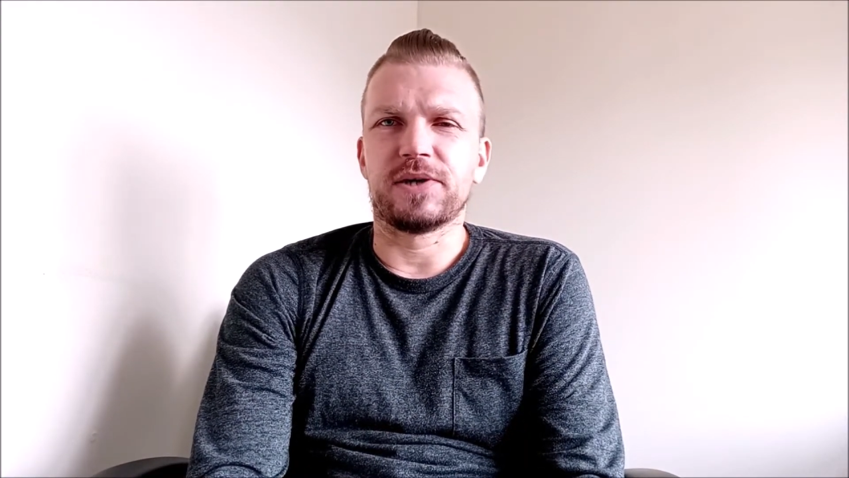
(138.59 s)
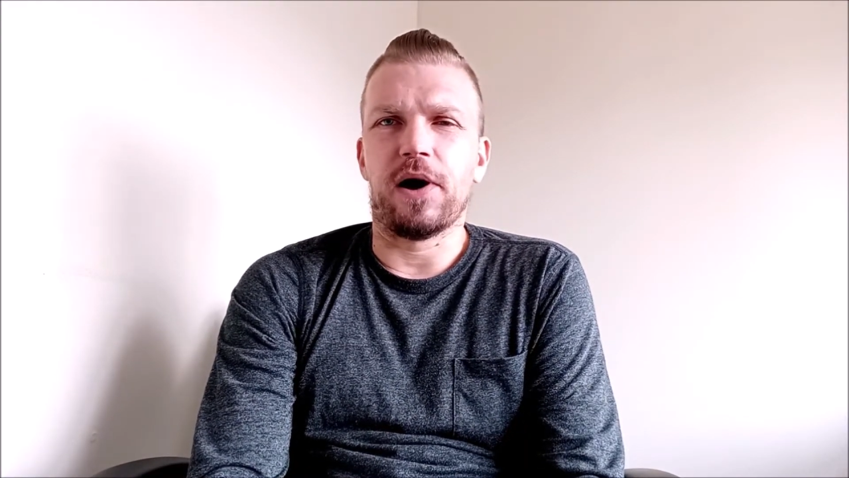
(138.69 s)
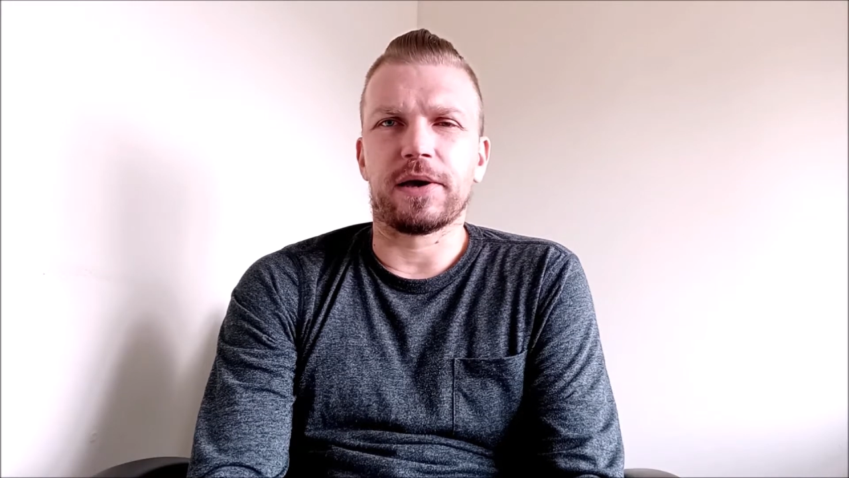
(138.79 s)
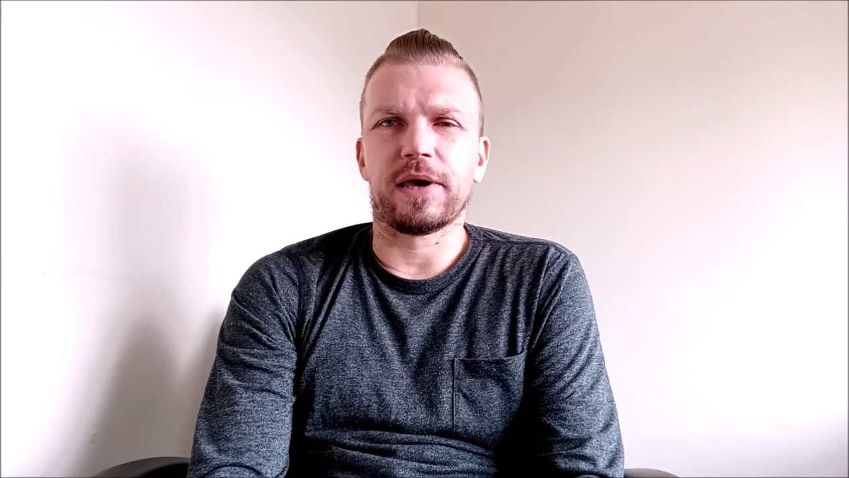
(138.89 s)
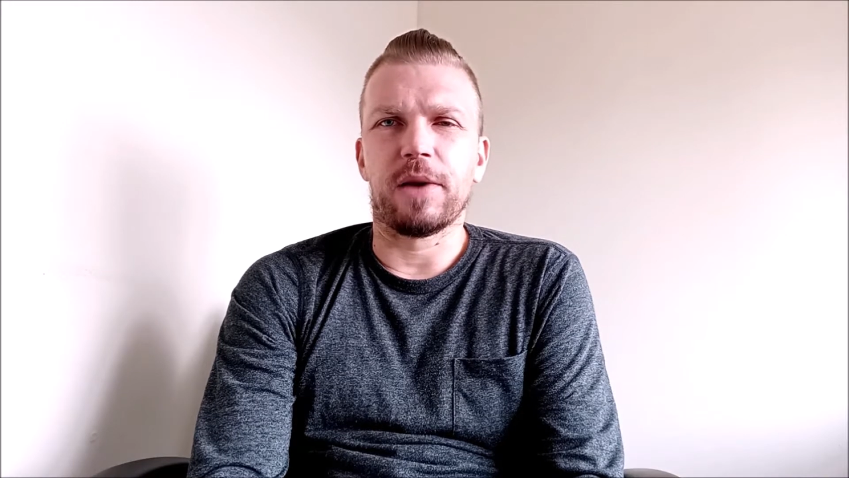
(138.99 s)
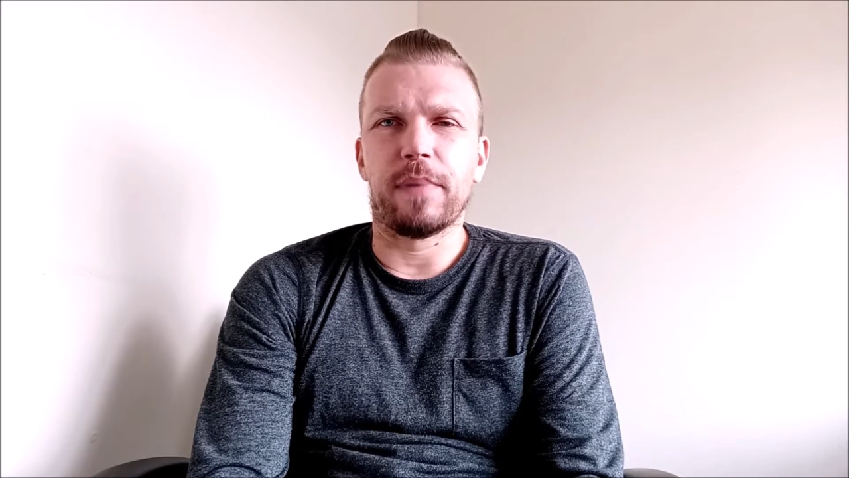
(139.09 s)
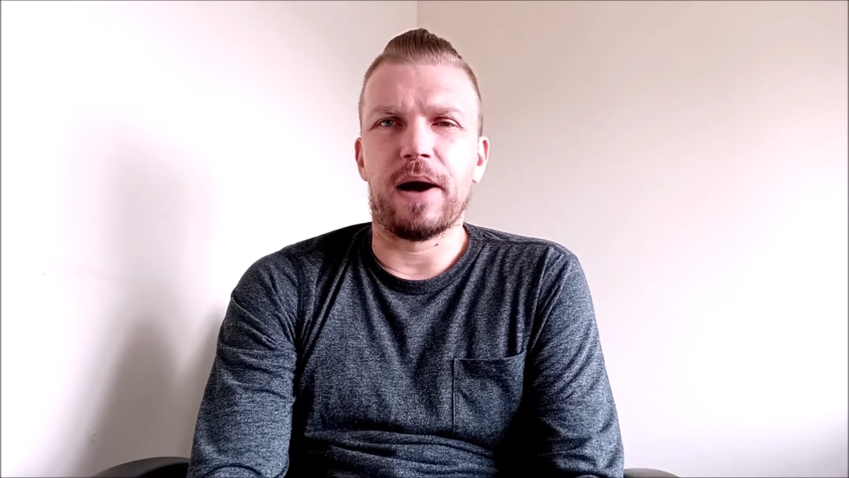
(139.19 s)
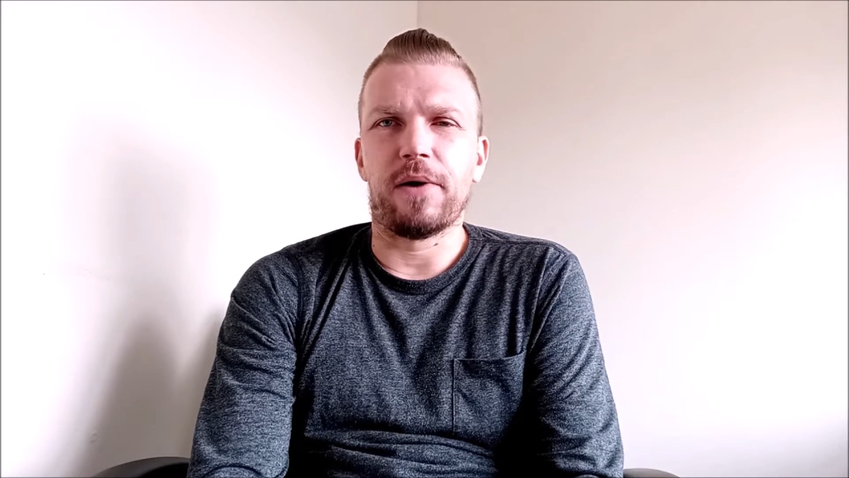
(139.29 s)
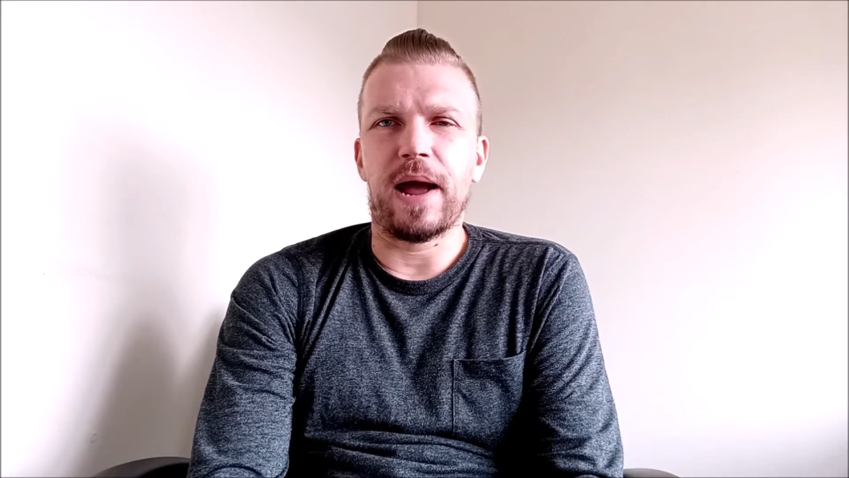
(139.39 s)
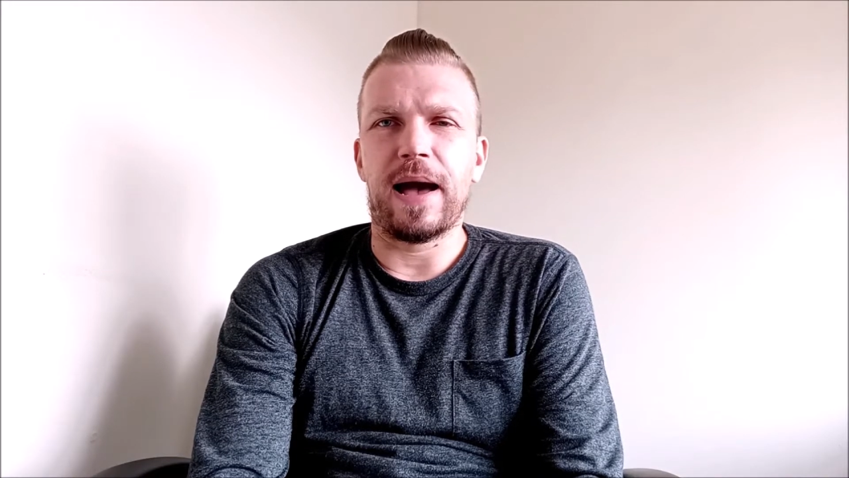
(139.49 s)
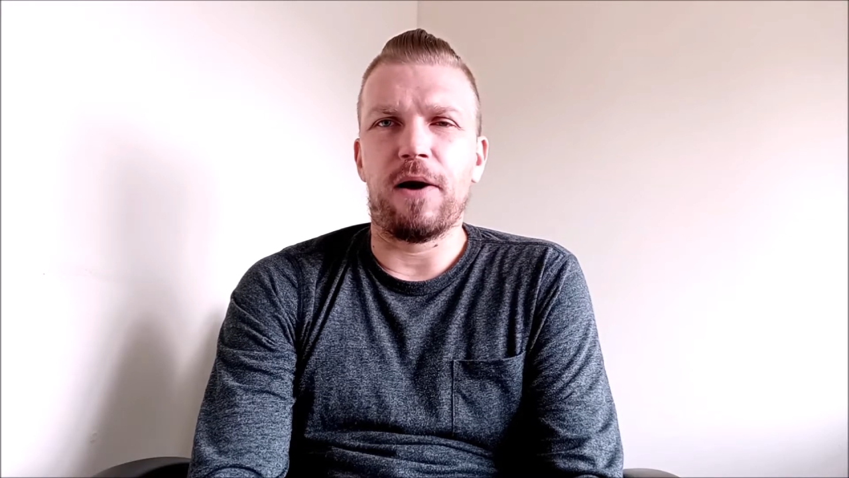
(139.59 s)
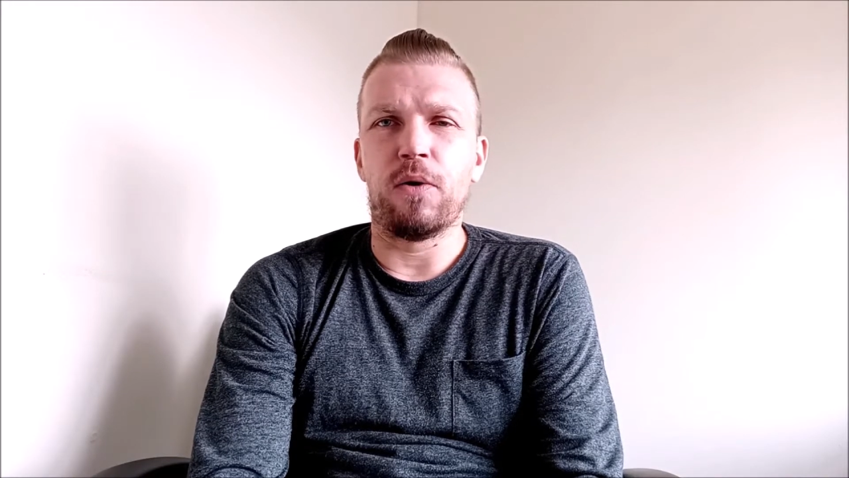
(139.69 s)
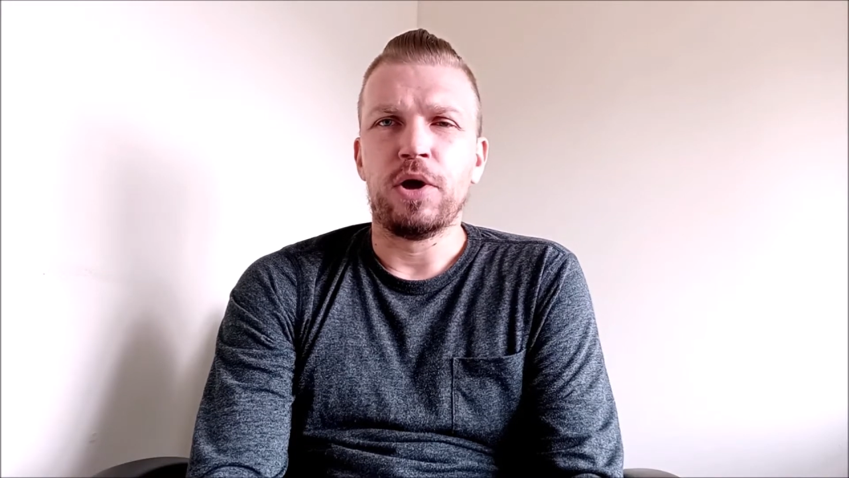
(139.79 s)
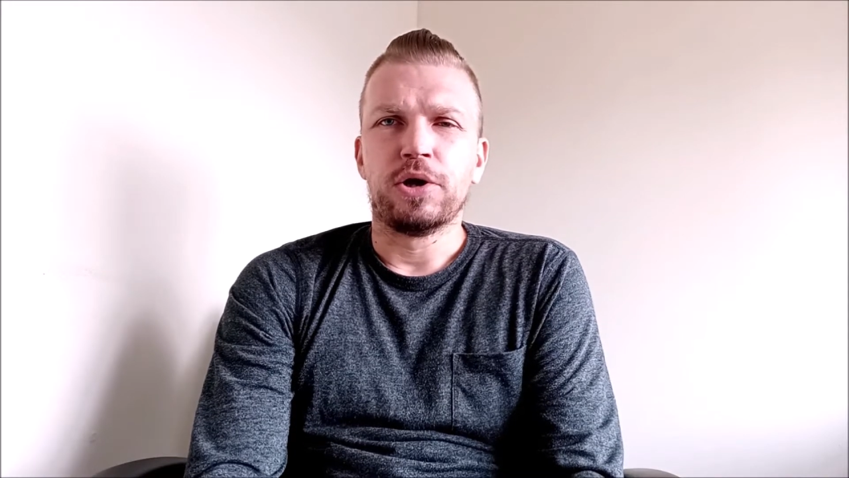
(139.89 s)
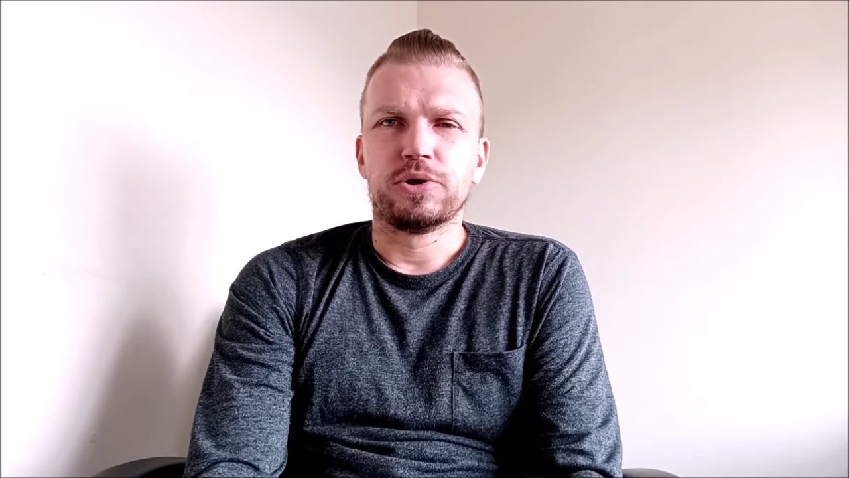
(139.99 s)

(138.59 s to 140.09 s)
talking about how